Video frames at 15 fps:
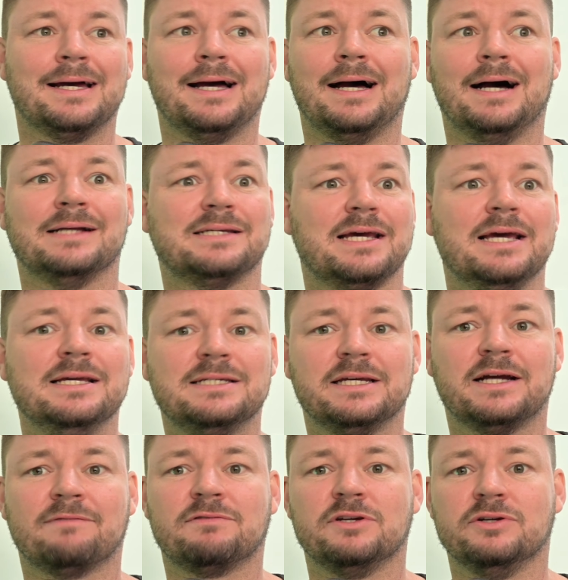It's easy
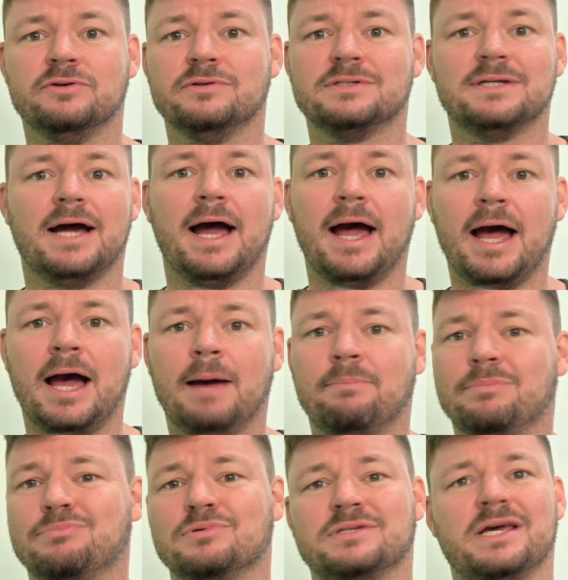enough to use the
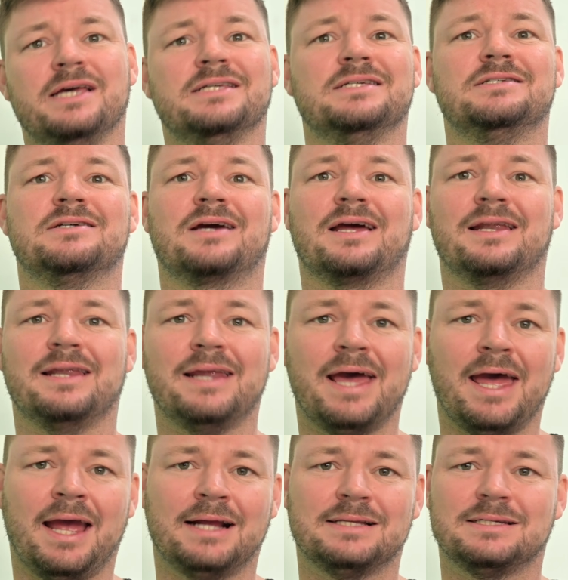app. It's easy to
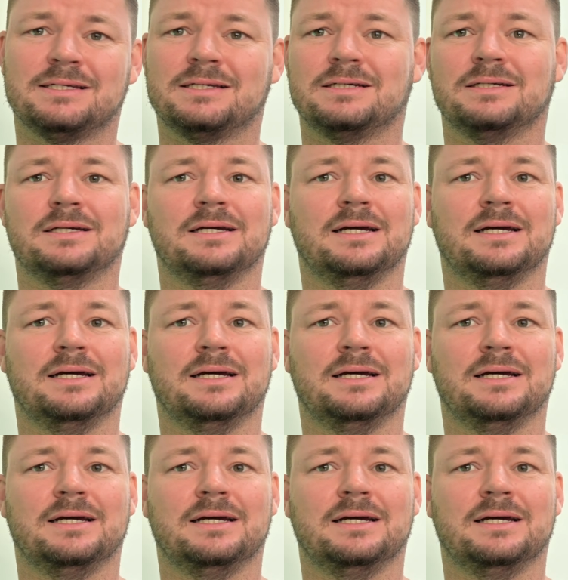connect.